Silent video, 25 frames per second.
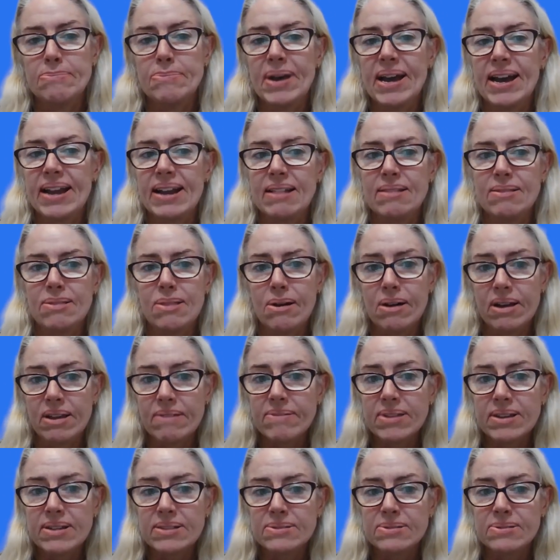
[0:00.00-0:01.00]
but a lot
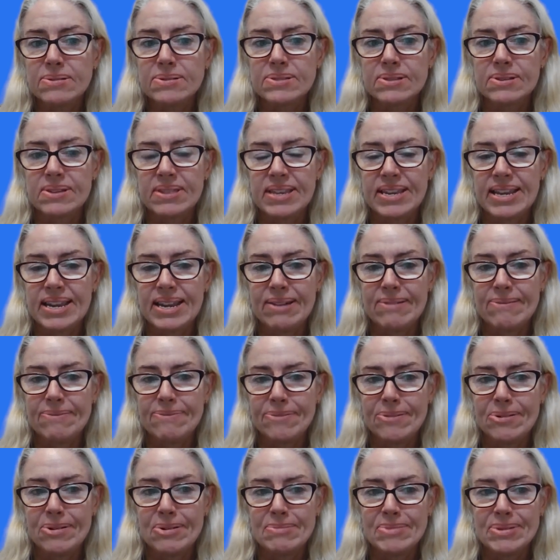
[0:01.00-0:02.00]
of it is also the
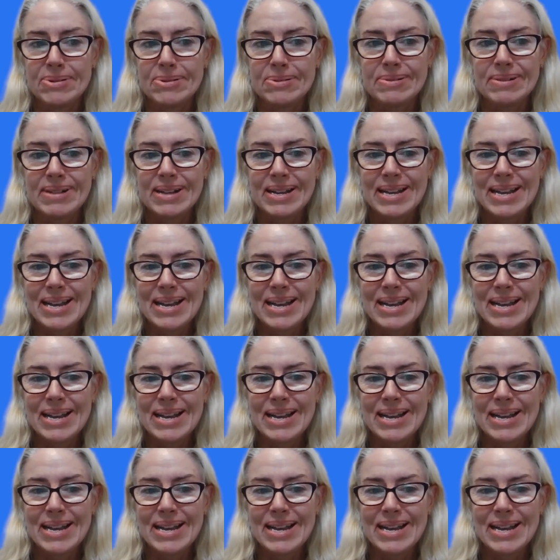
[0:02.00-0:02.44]
informal,